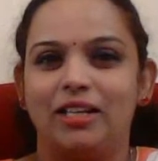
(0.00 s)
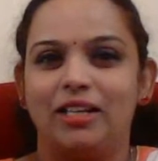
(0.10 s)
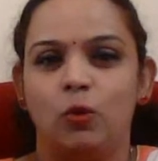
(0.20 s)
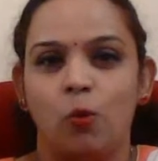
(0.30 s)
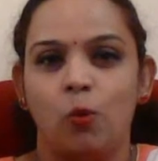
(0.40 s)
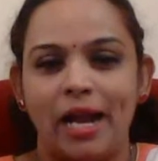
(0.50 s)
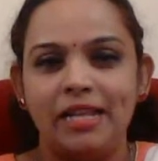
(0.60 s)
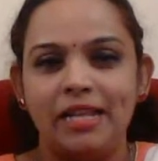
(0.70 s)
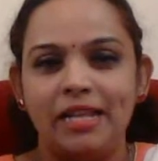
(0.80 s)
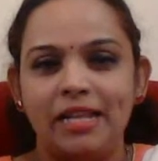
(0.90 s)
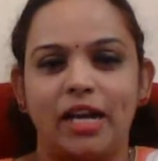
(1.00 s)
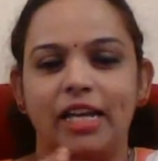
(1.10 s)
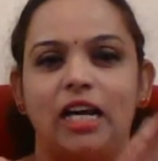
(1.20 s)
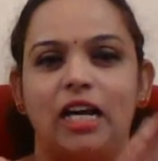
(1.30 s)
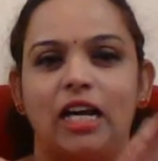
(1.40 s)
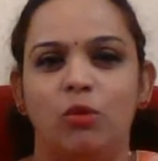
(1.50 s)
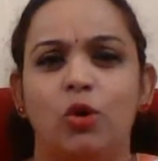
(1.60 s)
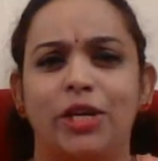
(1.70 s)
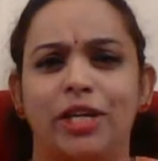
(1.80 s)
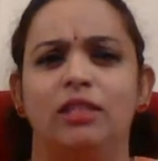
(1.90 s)
One dhamakedar
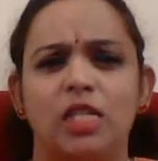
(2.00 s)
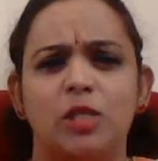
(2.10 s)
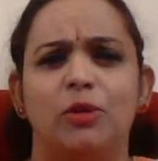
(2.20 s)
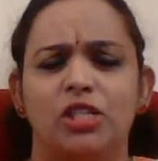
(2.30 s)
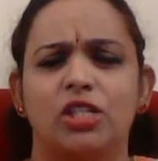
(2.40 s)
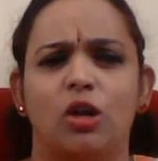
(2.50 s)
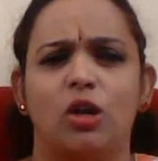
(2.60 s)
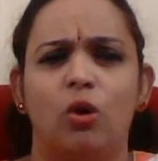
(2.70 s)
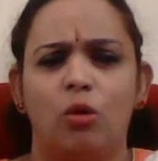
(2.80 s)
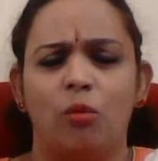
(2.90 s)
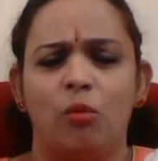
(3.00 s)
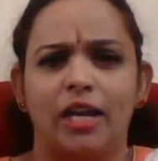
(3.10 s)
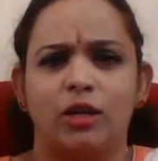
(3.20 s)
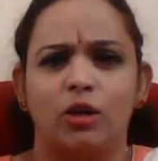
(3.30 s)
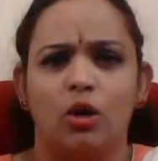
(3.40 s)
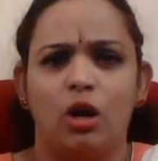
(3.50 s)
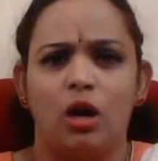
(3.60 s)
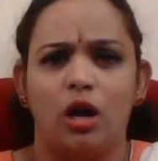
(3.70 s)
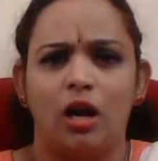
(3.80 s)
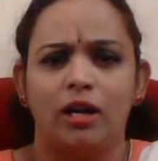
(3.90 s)
move in this position. Oh my
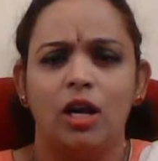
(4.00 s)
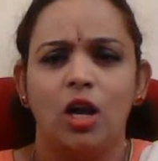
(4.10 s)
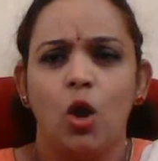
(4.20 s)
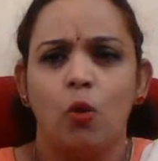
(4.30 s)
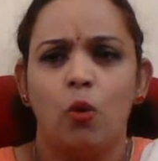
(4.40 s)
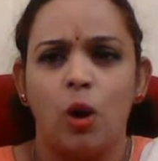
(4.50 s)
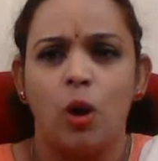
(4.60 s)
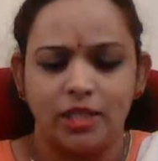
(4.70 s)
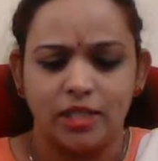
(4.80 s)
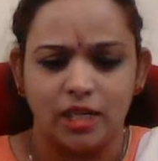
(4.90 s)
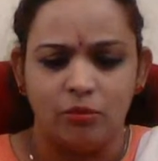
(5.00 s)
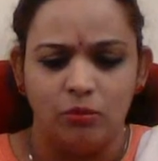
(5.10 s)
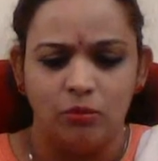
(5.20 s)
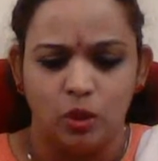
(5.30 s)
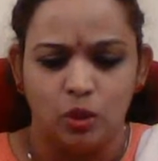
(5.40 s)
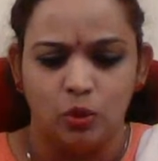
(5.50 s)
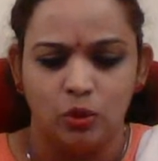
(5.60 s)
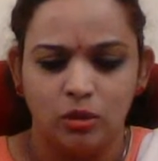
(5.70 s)
God. What a move.